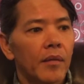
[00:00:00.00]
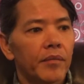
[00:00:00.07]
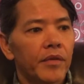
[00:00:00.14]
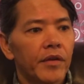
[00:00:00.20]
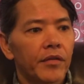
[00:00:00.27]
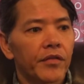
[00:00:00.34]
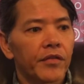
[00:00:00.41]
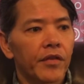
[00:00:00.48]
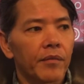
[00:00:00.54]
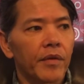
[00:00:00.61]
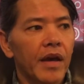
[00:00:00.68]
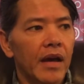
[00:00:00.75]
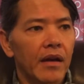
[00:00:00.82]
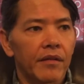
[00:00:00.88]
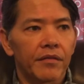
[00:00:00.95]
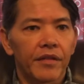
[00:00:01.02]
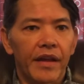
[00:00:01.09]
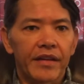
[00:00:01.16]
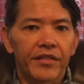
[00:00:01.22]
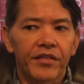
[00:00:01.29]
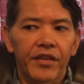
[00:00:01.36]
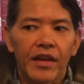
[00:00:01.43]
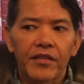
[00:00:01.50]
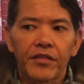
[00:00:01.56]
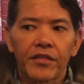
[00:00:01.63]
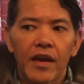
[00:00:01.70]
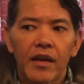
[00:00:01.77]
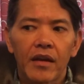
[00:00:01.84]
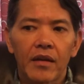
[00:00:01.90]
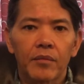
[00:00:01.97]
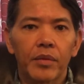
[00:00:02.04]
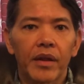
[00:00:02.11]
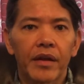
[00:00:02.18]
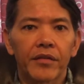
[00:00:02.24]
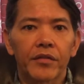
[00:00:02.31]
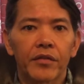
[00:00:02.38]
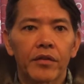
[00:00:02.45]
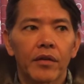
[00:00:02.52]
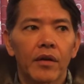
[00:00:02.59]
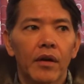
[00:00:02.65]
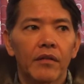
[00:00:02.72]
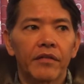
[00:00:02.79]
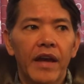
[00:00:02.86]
There's some kind of like satiating pleasure of